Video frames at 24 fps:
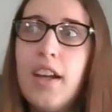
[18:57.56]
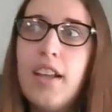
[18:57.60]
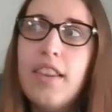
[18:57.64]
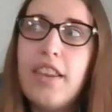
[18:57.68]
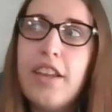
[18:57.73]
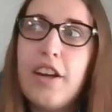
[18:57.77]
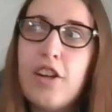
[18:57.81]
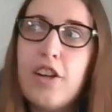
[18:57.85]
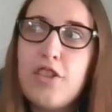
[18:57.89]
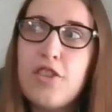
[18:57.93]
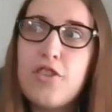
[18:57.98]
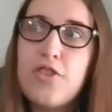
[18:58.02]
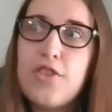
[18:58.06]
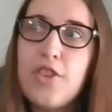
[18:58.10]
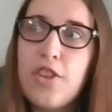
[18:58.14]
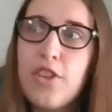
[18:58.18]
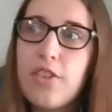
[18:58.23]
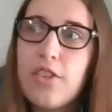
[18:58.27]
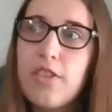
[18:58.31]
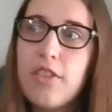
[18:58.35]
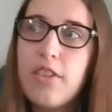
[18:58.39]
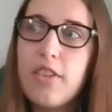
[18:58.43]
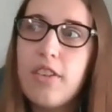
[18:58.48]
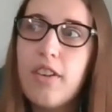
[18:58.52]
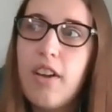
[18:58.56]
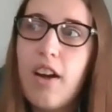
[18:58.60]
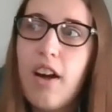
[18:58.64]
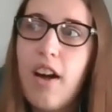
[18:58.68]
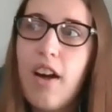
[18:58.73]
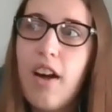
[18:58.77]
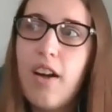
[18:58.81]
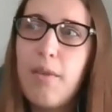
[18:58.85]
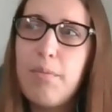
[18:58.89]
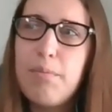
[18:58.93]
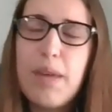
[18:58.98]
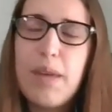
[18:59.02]
there are certain
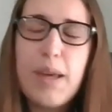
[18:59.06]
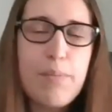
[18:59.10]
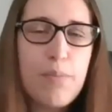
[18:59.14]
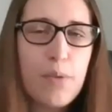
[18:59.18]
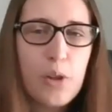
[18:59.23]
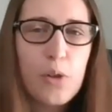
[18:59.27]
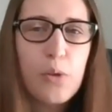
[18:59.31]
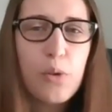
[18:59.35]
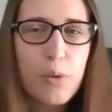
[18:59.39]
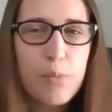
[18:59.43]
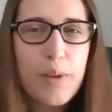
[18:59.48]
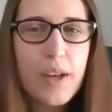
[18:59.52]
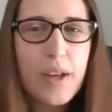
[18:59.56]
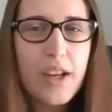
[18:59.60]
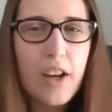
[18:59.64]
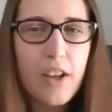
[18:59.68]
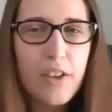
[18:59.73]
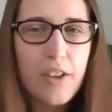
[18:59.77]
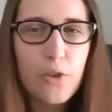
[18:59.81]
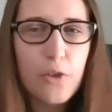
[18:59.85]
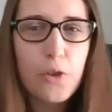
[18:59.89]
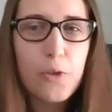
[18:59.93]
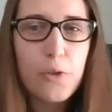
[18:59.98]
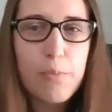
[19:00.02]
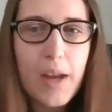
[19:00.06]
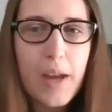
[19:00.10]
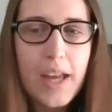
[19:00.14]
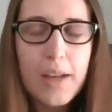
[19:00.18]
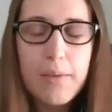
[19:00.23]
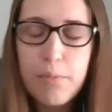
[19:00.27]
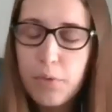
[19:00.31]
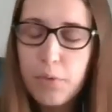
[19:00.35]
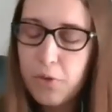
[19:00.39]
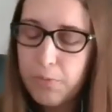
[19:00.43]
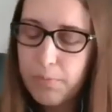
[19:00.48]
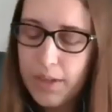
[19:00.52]
people who are big on the
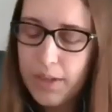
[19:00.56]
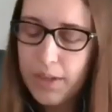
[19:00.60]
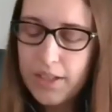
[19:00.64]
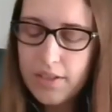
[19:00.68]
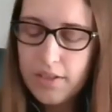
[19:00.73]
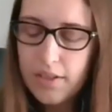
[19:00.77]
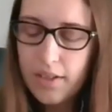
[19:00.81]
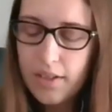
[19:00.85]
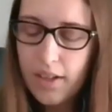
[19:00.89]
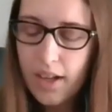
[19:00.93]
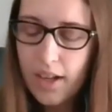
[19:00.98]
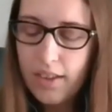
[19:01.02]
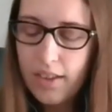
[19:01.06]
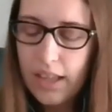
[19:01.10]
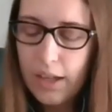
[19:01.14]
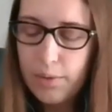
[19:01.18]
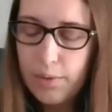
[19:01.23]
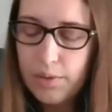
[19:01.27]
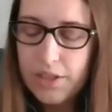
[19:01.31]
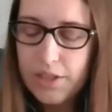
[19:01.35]
Remain movement, and they were